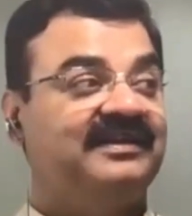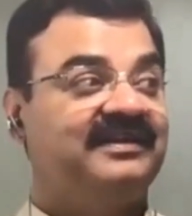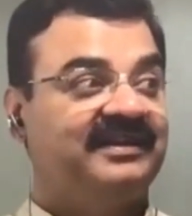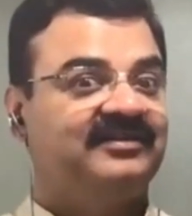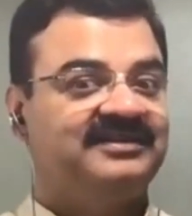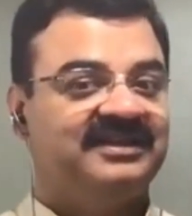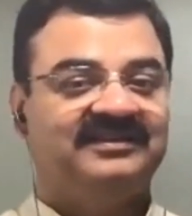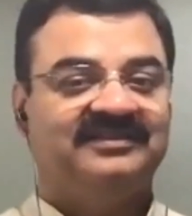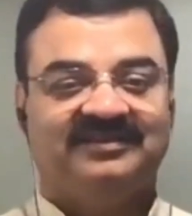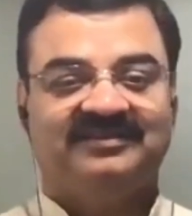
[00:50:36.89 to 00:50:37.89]
Technology
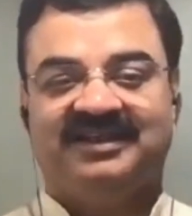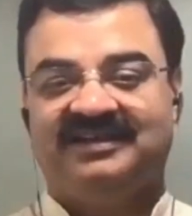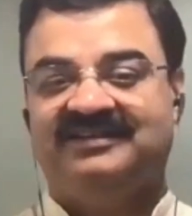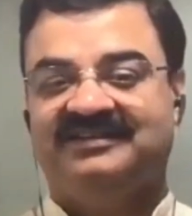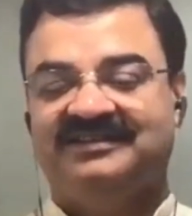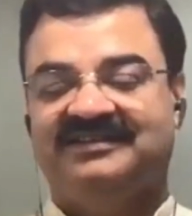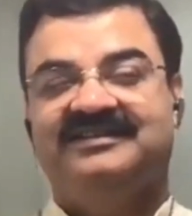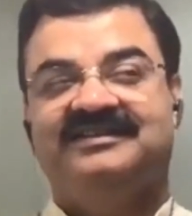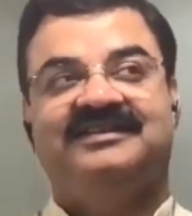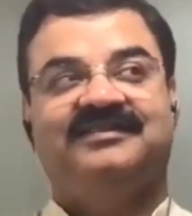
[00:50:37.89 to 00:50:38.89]
can solve that,
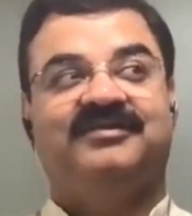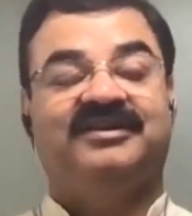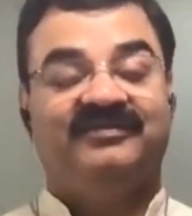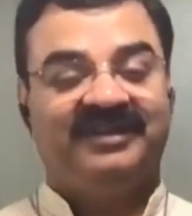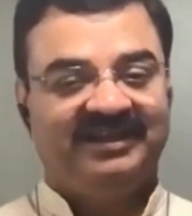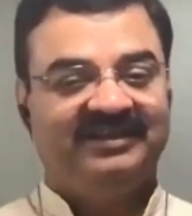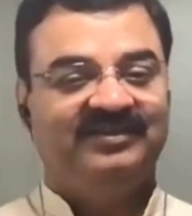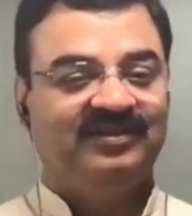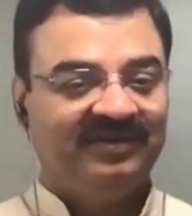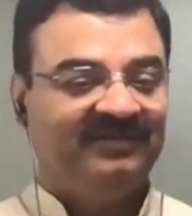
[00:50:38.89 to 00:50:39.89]
but a very
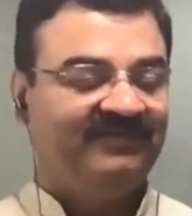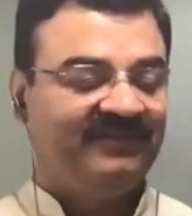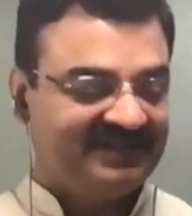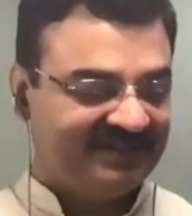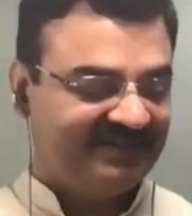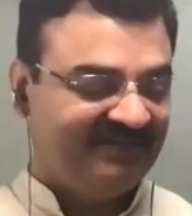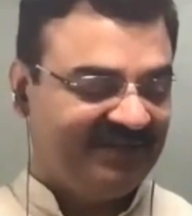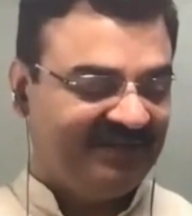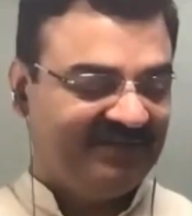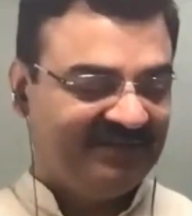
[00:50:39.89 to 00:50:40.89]
good feature,
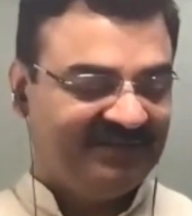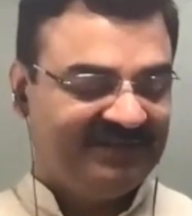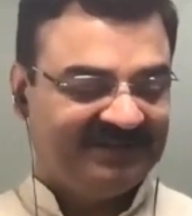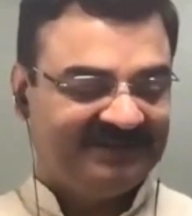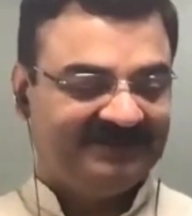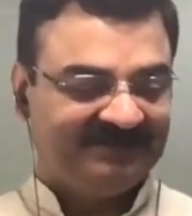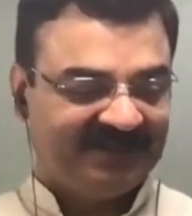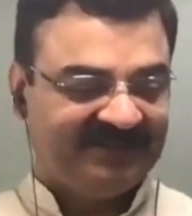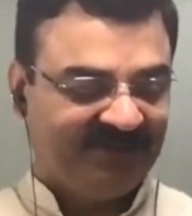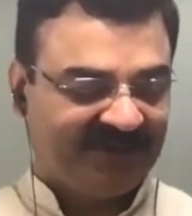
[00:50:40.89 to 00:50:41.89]
very good
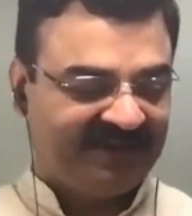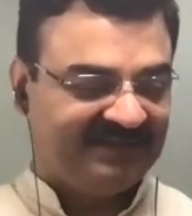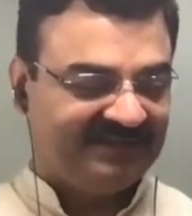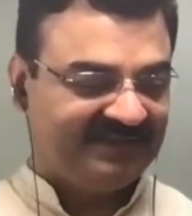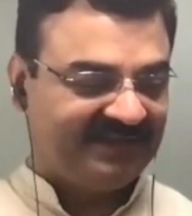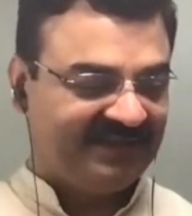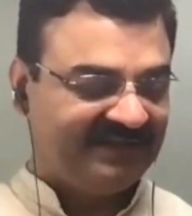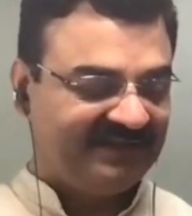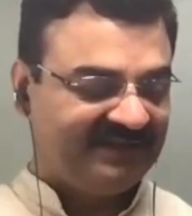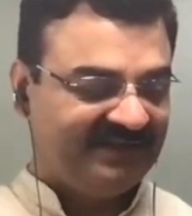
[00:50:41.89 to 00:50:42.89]
expectation.
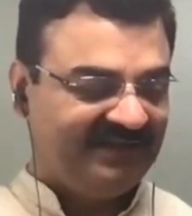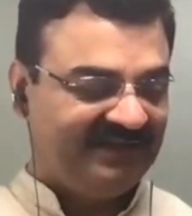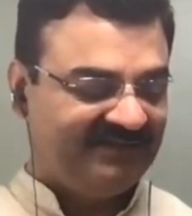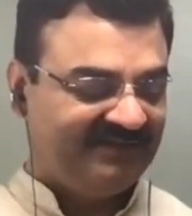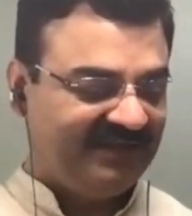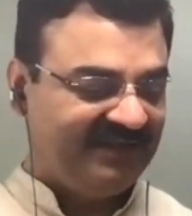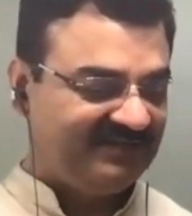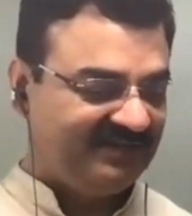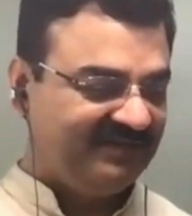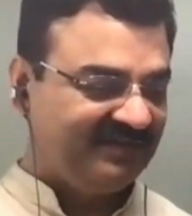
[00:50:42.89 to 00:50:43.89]
Yeah, it will
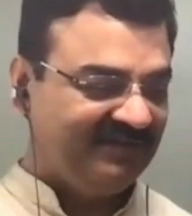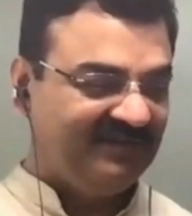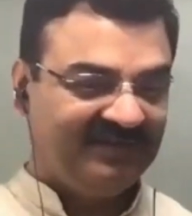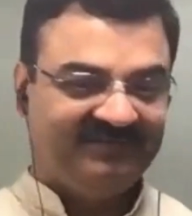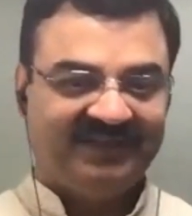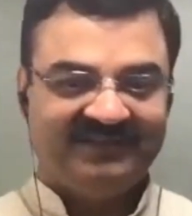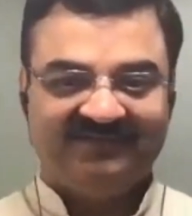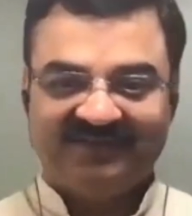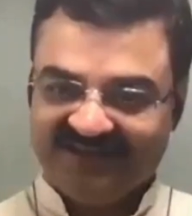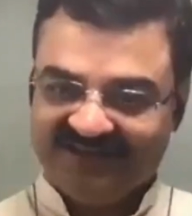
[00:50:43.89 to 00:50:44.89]
actually solve a lot of things
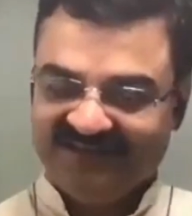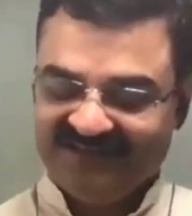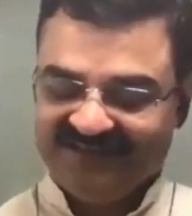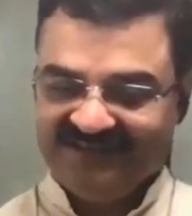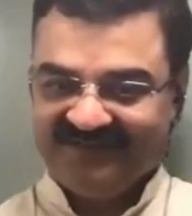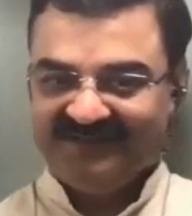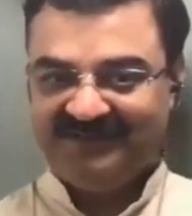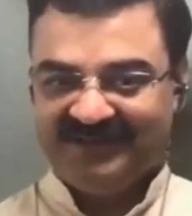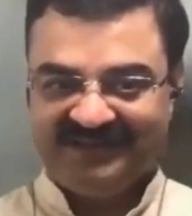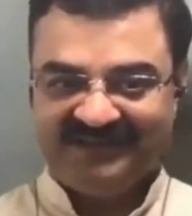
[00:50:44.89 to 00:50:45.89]
if I'm
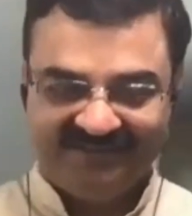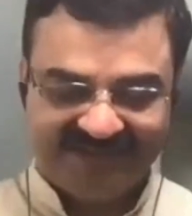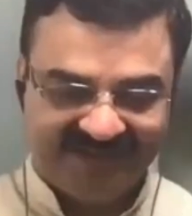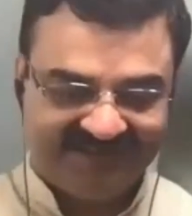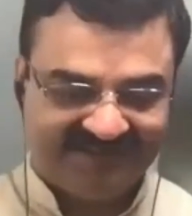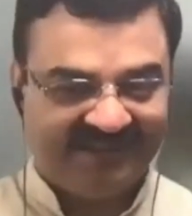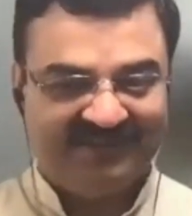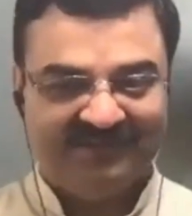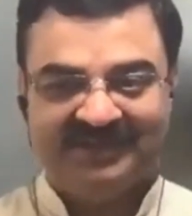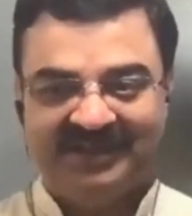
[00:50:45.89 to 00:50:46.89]
thinking right. Thank
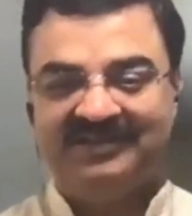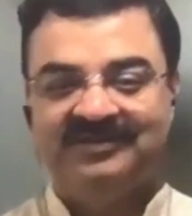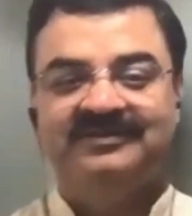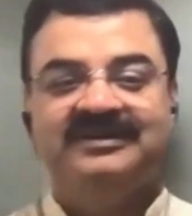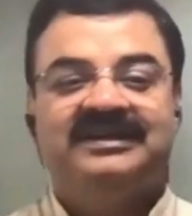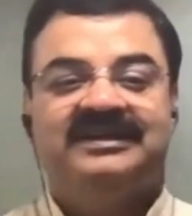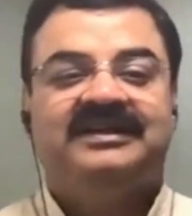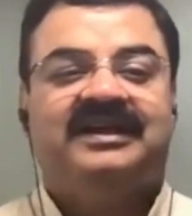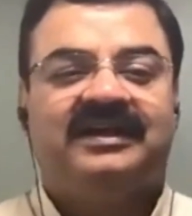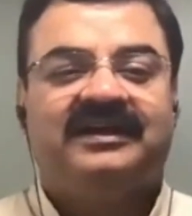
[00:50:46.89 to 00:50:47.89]
you, thank you.
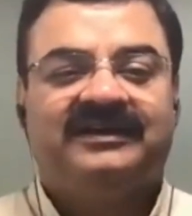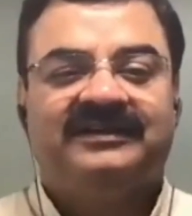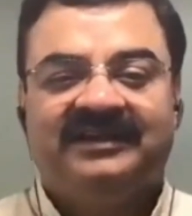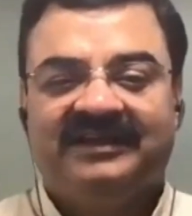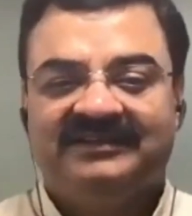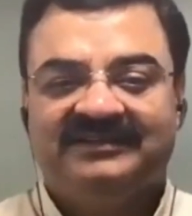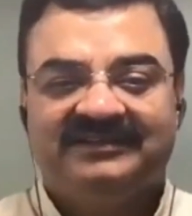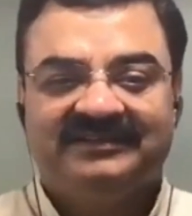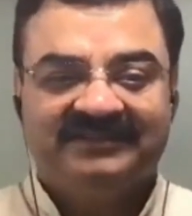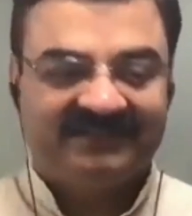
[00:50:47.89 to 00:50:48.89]
Let
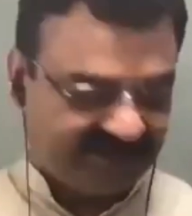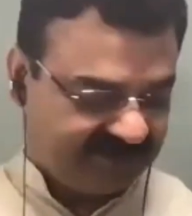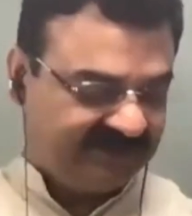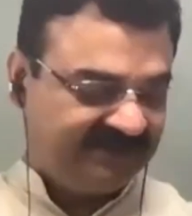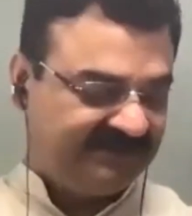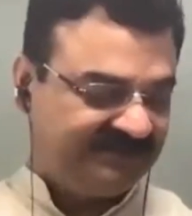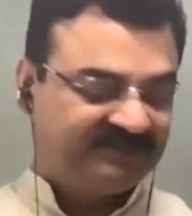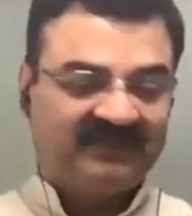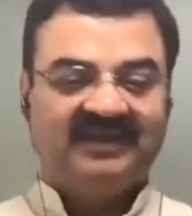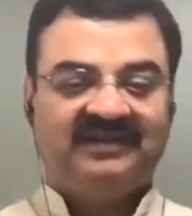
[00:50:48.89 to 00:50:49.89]
us
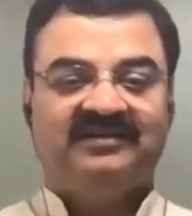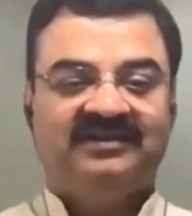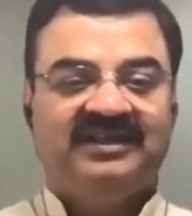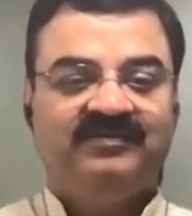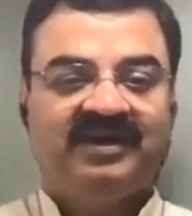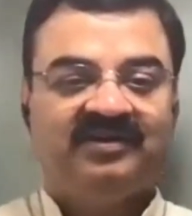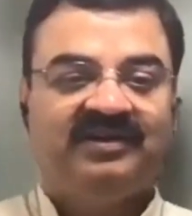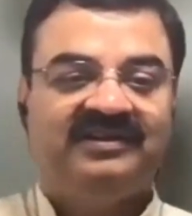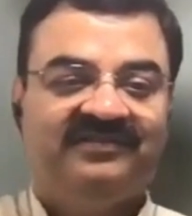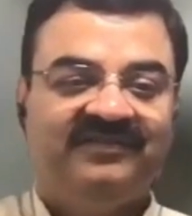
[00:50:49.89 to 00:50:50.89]
not keep our
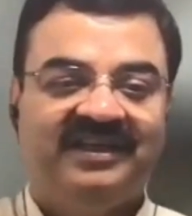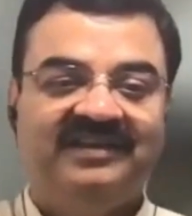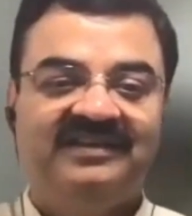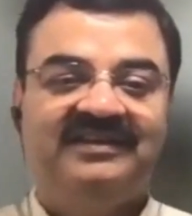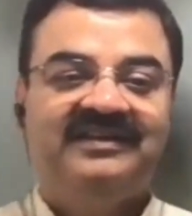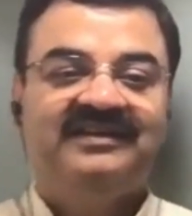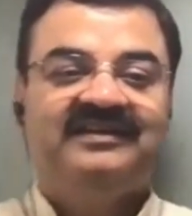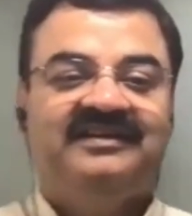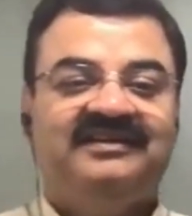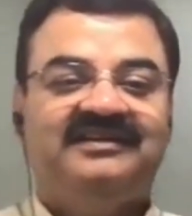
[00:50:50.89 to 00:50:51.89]
audience waiting.
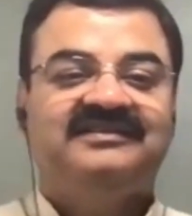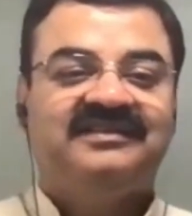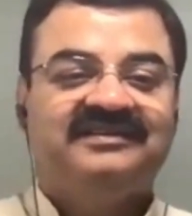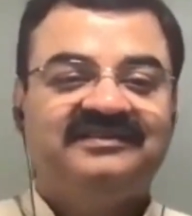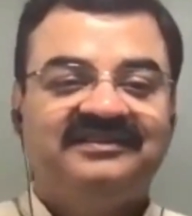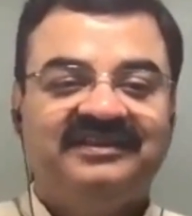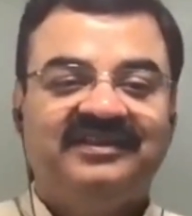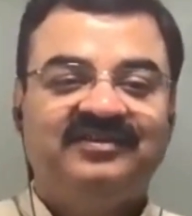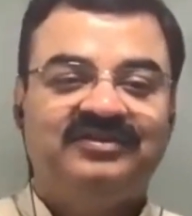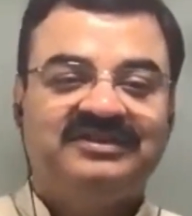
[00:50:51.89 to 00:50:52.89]
Let us answer their
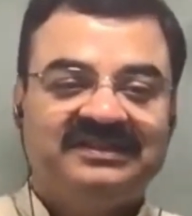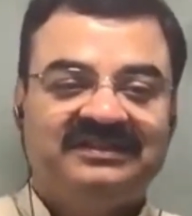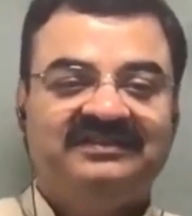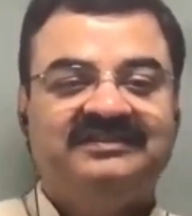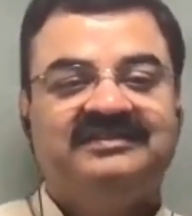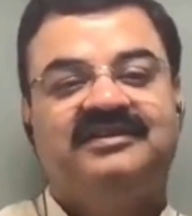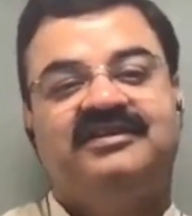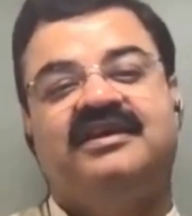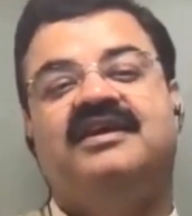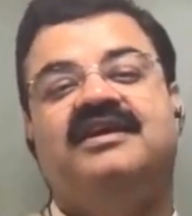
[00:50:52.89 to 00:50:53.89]
questions.
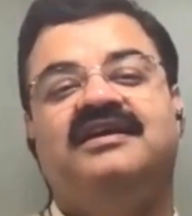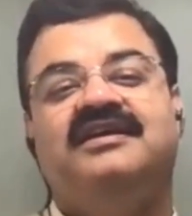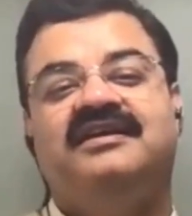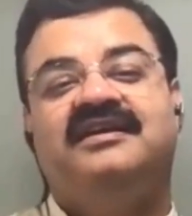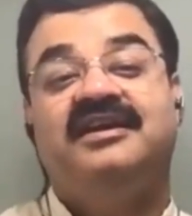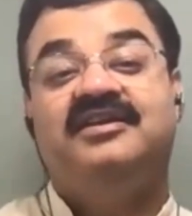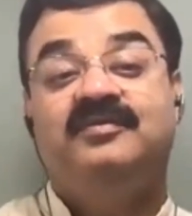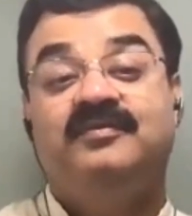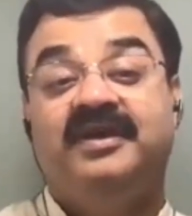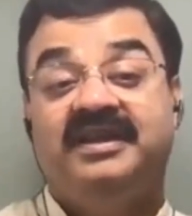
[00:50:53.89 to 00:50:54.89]
Okay, can you
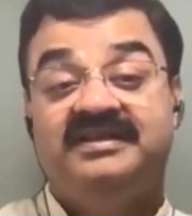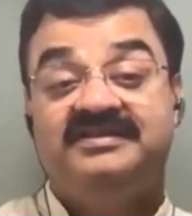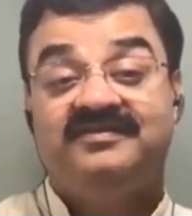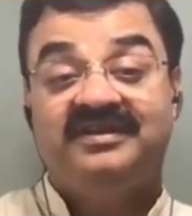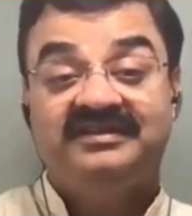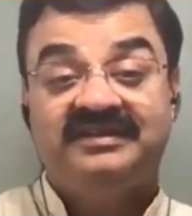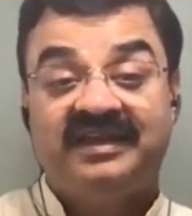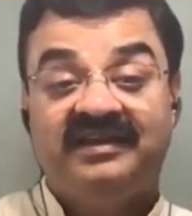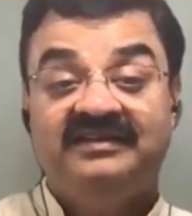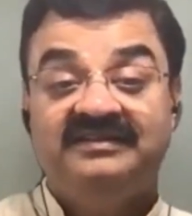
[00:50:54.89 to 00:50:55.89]
manage risk
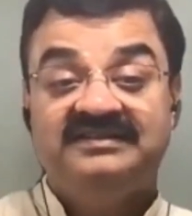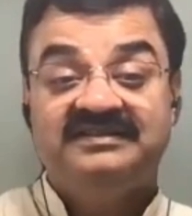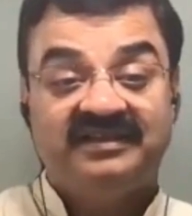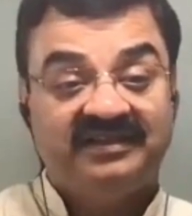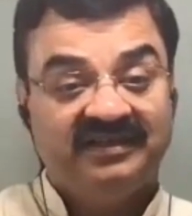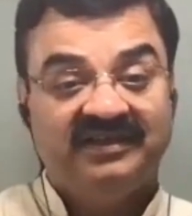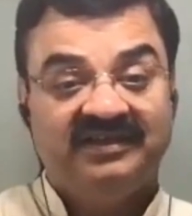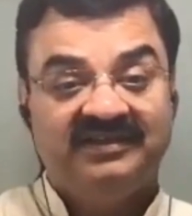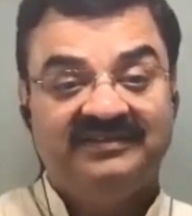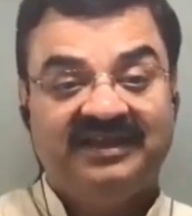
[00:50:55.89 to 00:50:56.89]
and
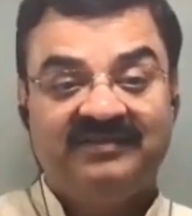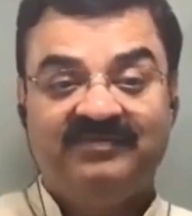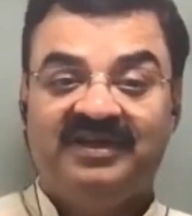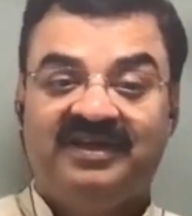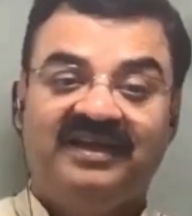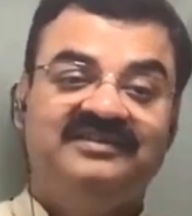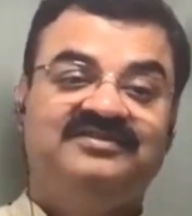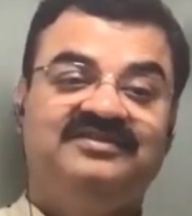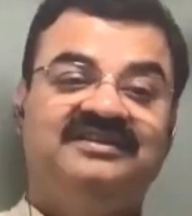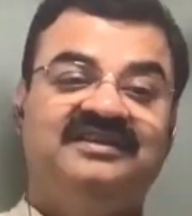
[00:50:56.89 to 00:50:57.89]
uncertainties that may arise
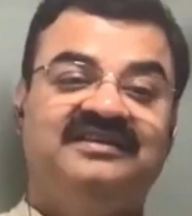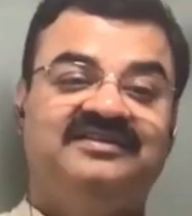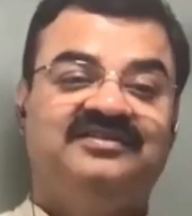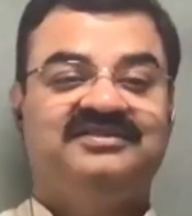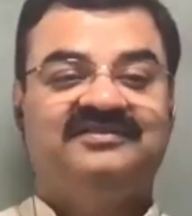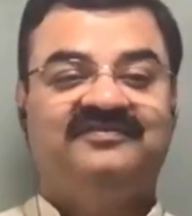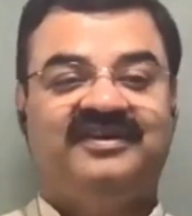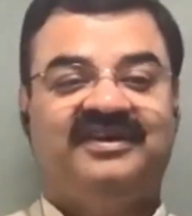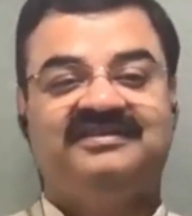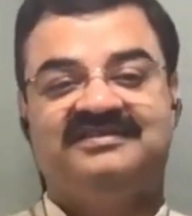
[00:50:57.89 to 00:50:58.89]
during the execution
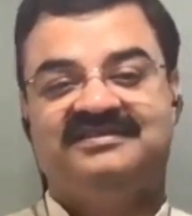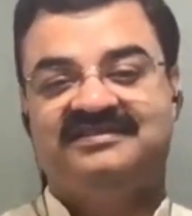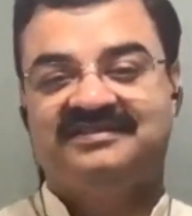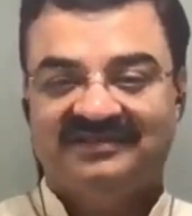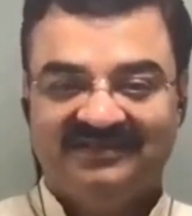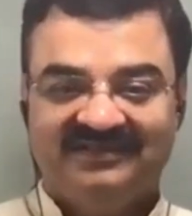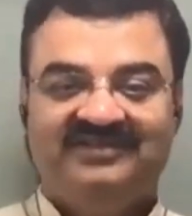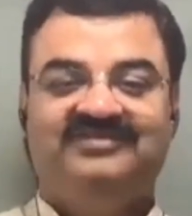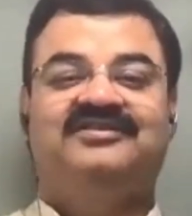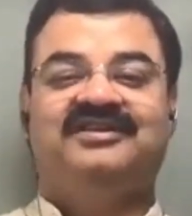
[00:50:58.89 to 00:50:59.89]
phase
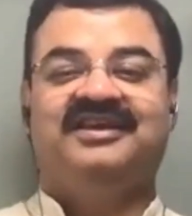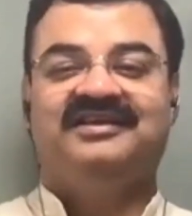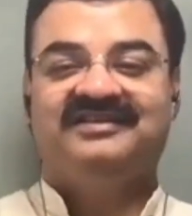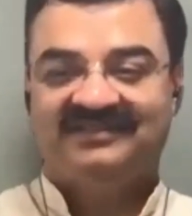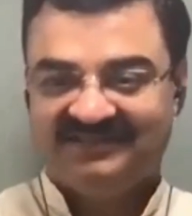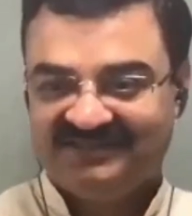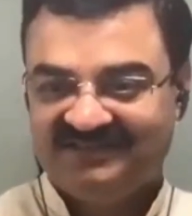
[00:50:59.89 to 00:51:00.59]
using OKRs?